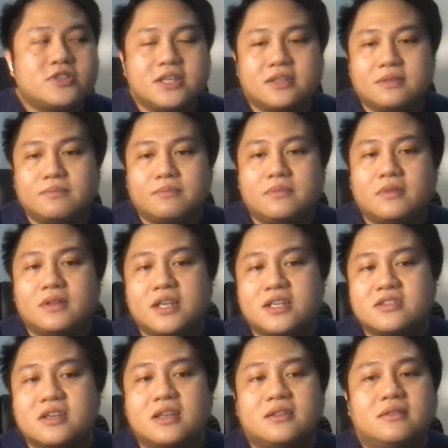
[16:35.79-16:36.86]
because it
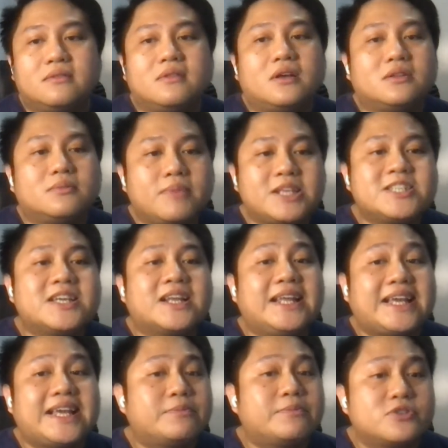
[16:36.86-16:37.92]
not
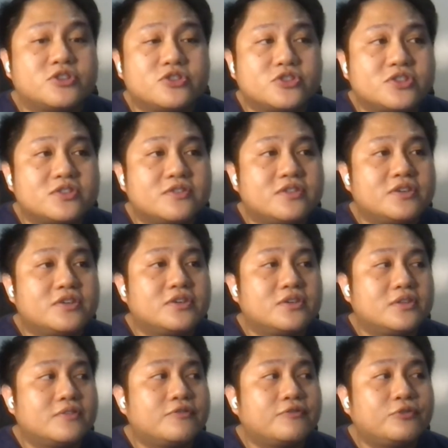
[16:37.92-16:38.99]
basically captures
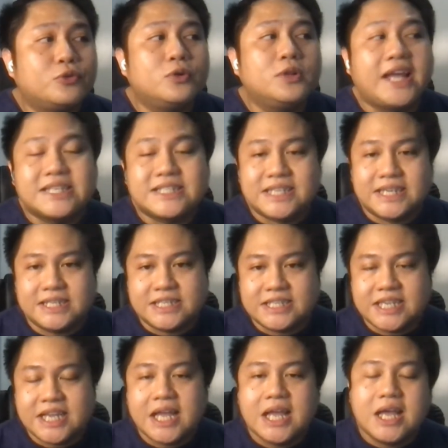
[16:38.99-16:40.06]
the full
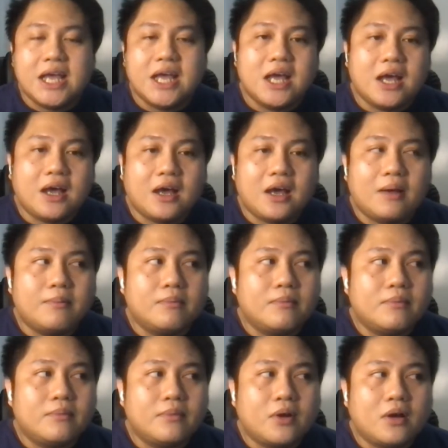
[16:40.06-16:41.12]
essence,
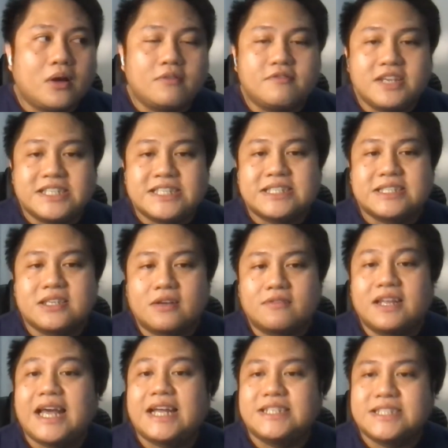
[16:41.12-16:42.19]
of
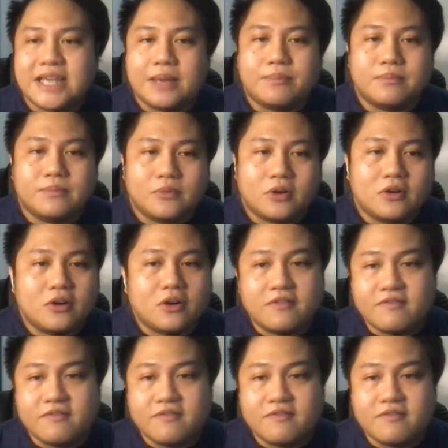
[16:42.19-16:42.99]
the landscape,